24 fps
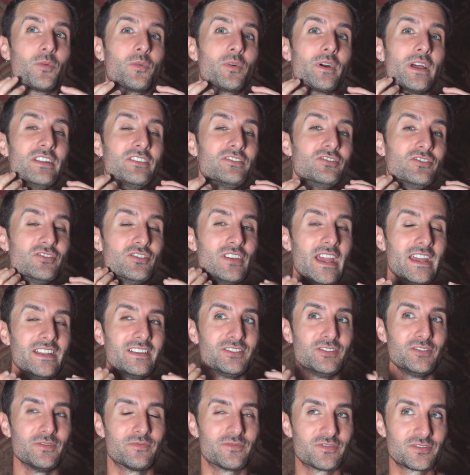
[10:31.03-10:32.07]
and
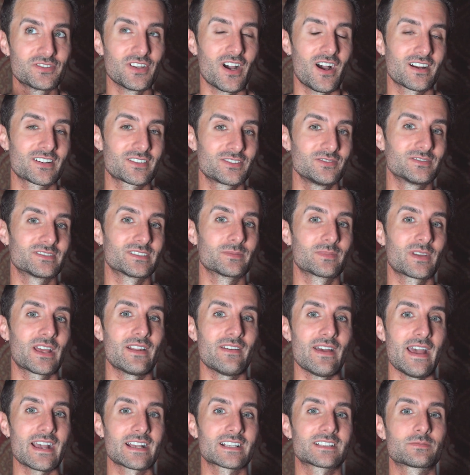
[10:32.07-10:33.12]
you've talked to some kind
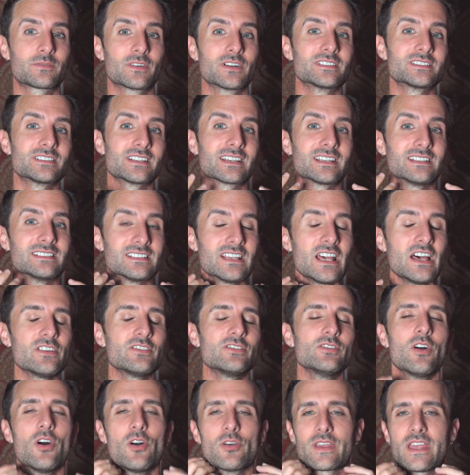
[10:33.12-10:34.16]
of experts that can tell
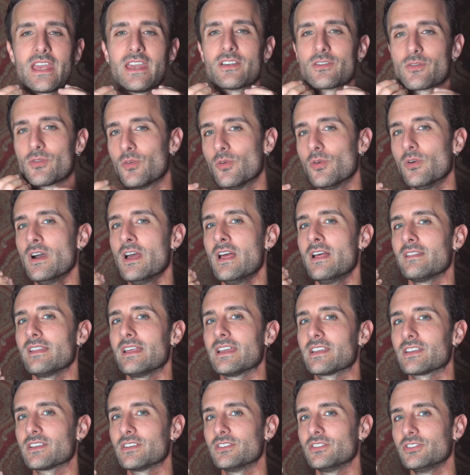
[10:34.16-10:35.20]
you, okay, cool,
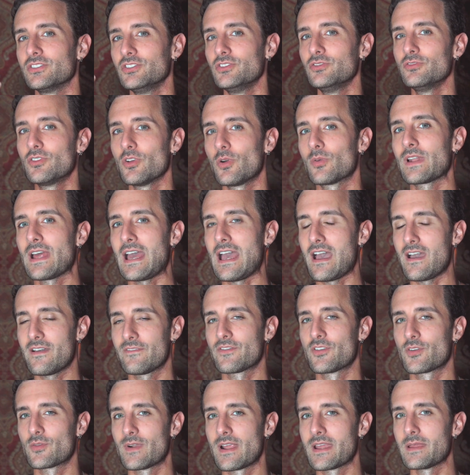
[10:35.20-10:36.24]
like, you don't have
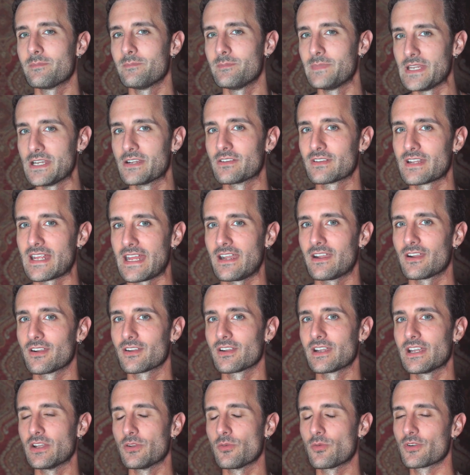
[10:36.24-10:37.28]
the right beard hair
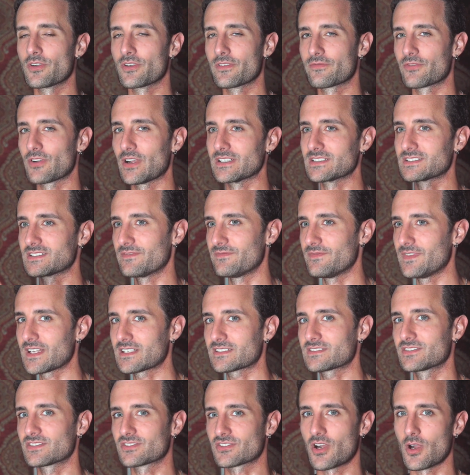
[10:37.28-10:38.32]
in order for us to
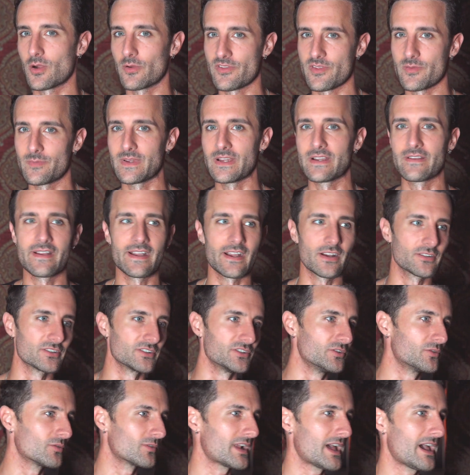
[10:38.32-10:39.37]
fix the scar with the beard hair.
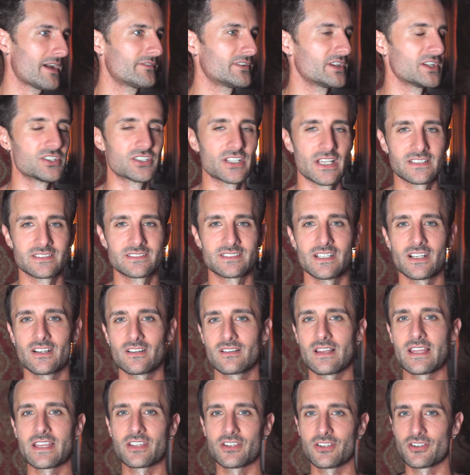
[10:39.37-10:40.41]
You don't have any chest hair.
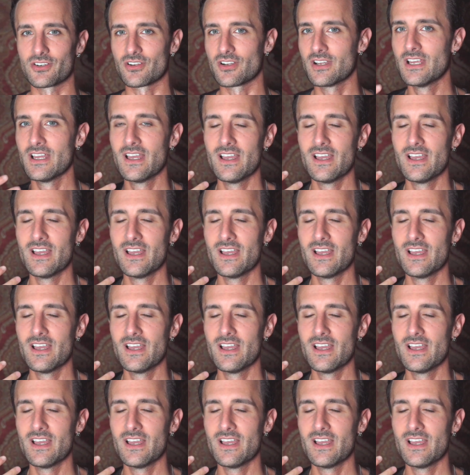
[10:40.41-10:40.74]
Like, you're,